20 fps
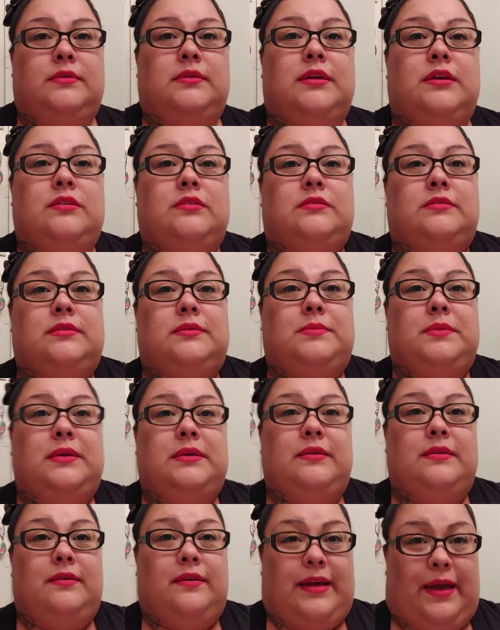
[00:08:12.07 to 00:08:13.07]
can you see me?
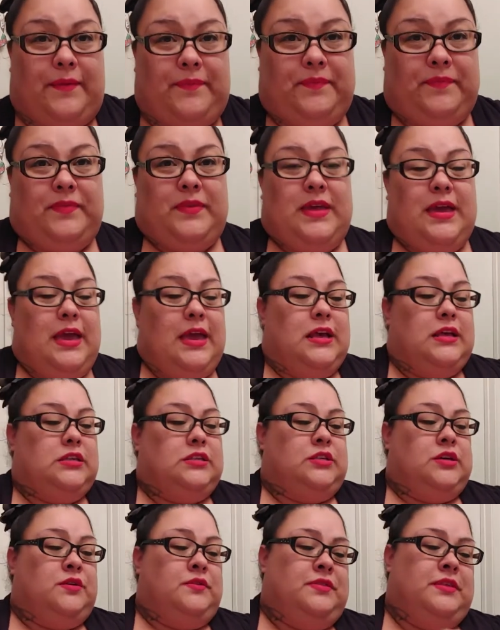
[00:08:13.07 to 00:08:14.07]
Okay.
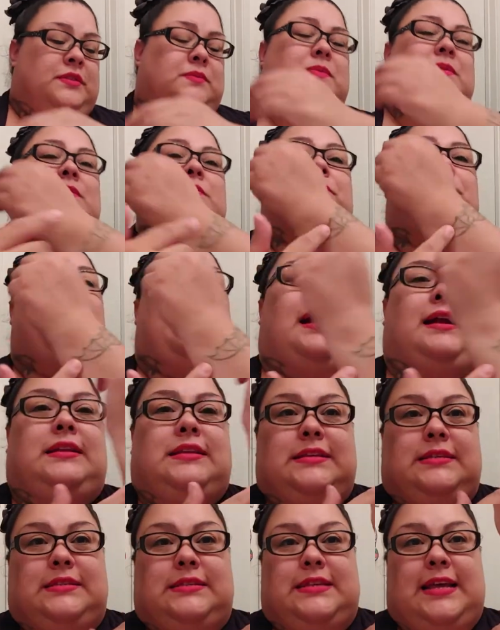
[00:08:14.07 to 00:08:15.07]
So this was a
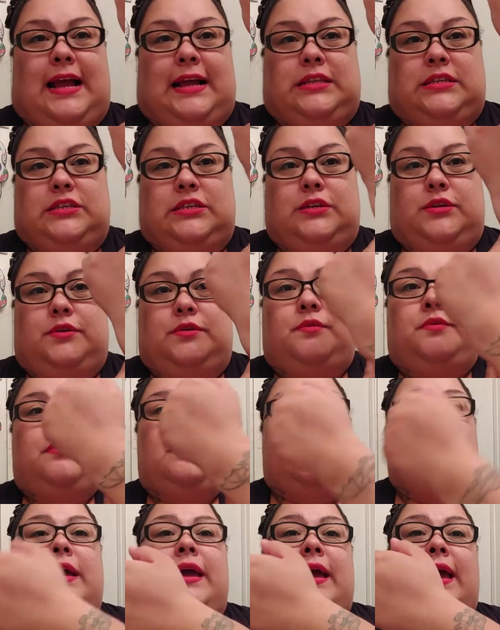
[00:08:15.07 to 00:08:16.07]
practice tattoo
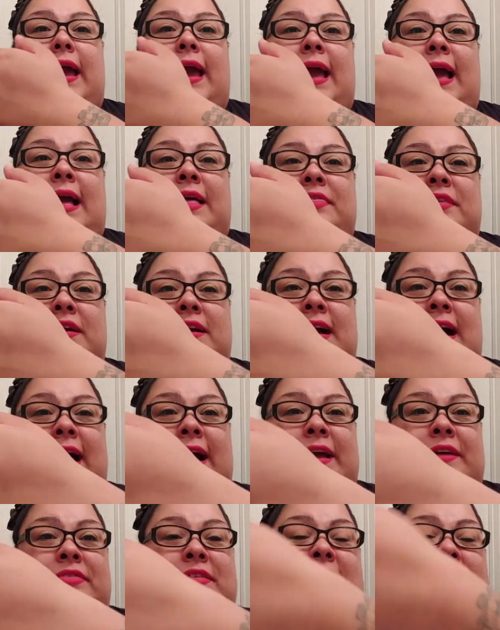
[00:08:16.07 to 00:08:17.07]
and the
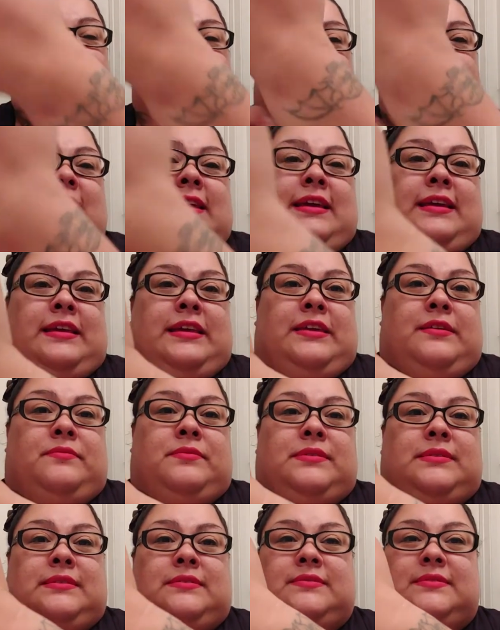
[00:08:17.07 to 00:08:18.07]
guy that did it, he
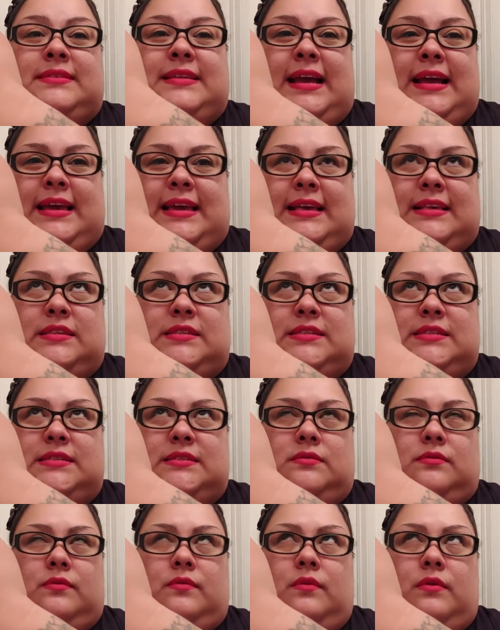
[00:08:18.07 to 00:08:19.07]
was, it was like
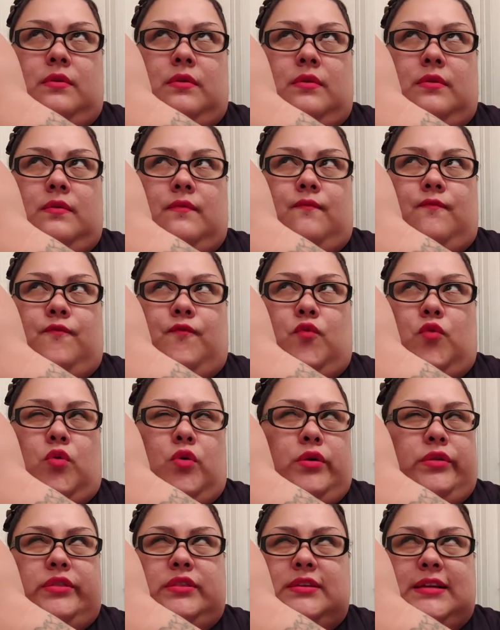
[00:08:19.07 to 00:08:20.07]
his
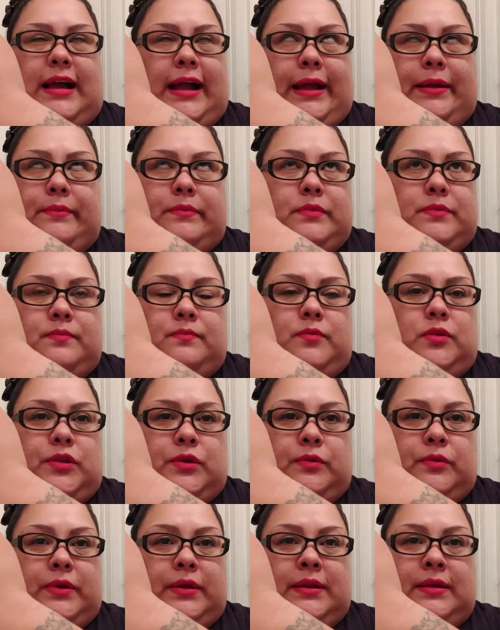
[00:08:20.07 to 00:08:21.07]
fourth time
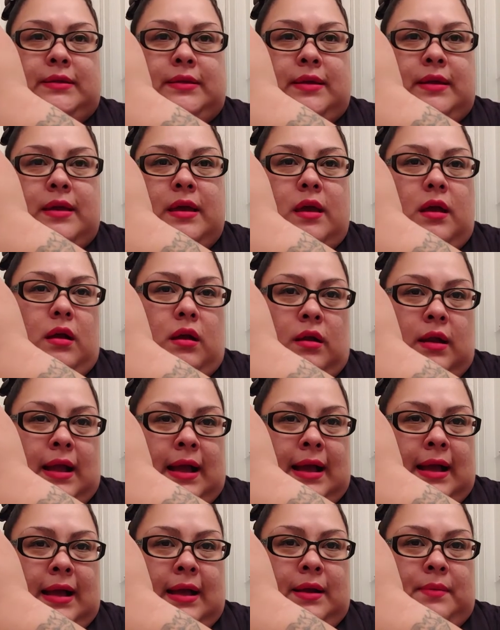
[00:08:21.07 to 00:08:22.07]
doing a or
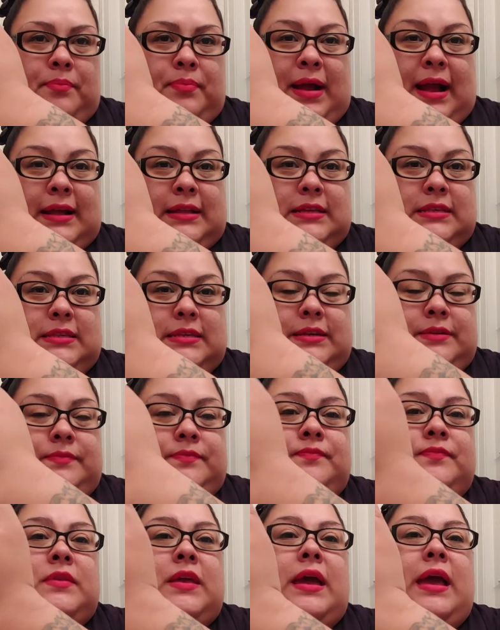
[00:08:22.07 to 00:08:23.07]
uh
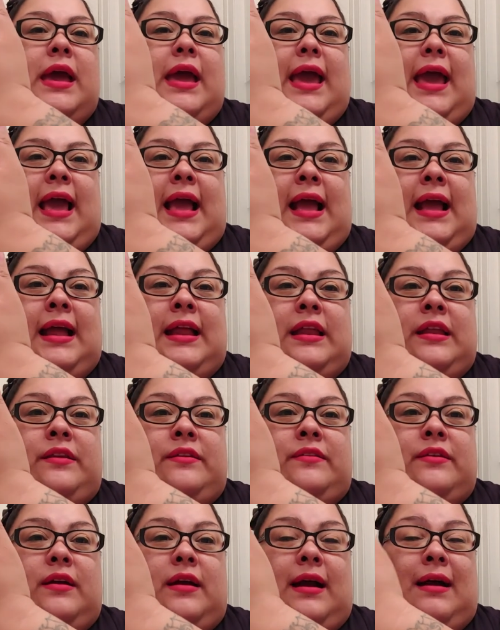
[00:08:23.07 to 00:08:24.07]
practicing
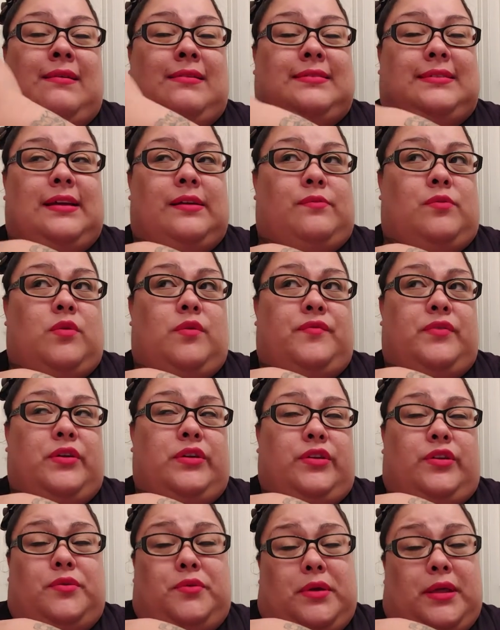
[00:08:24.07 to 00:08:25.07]
and I was like, well, if you can
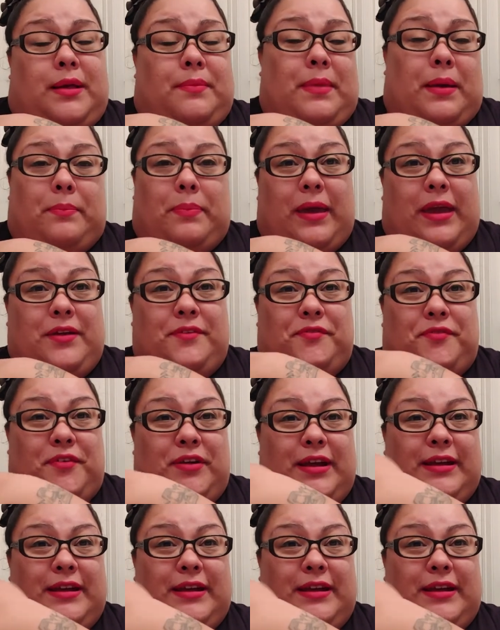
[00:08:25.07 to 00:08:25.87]
do it, I'm not paying for